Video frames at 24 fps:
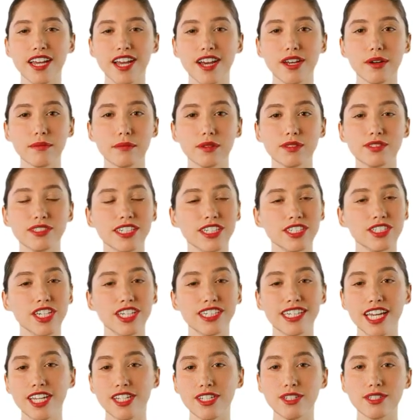the precision
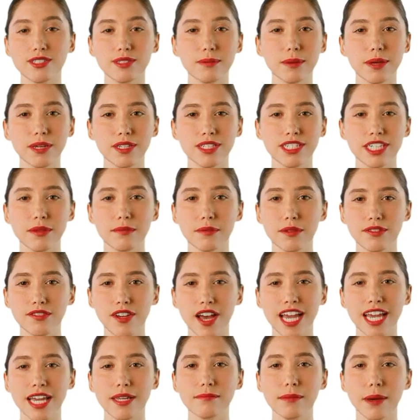and usability
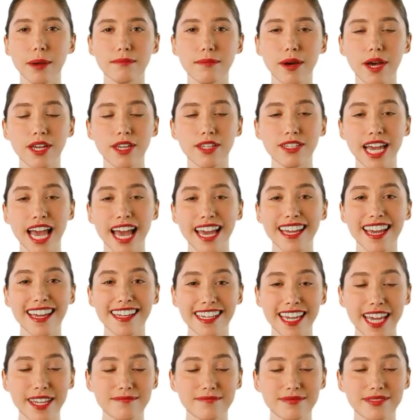provided by modern
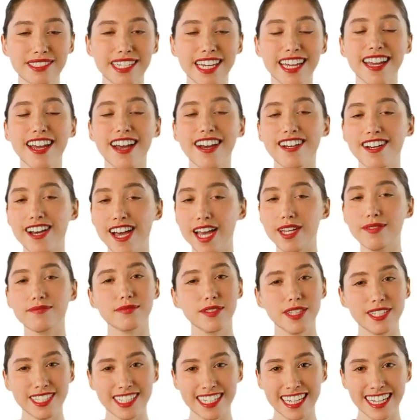LLMs are
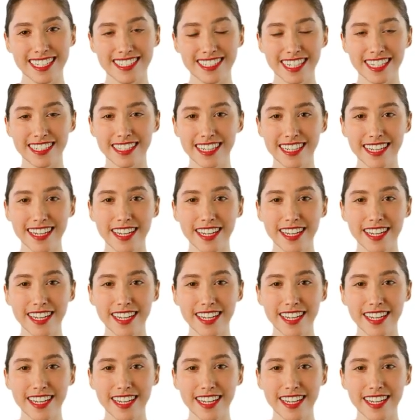unprecedented,